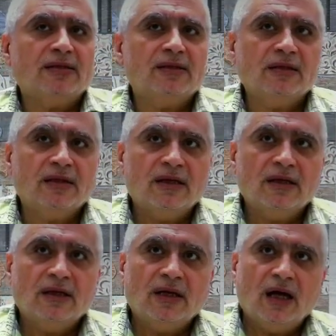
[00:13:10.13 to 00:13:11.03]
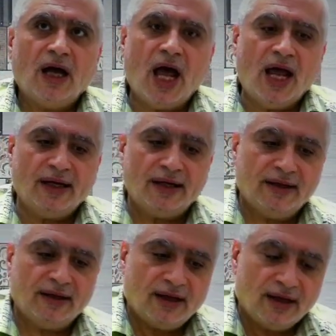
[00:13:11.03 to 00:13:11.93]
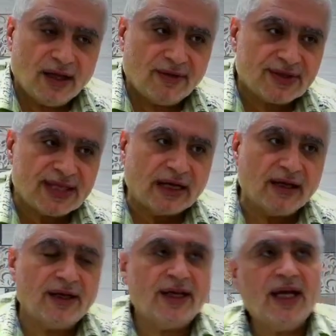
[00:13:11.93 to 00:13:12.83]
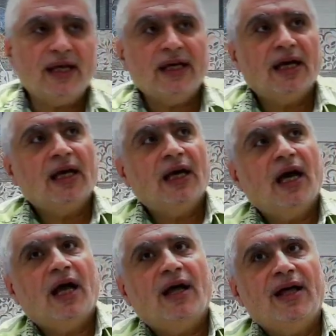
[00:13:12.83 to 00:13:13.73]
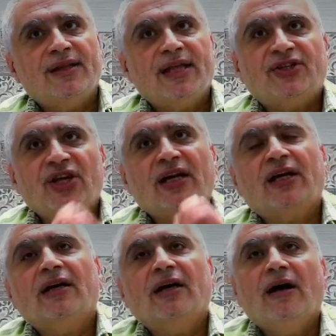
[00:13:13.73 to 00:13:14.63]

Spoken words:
And the second day, they check my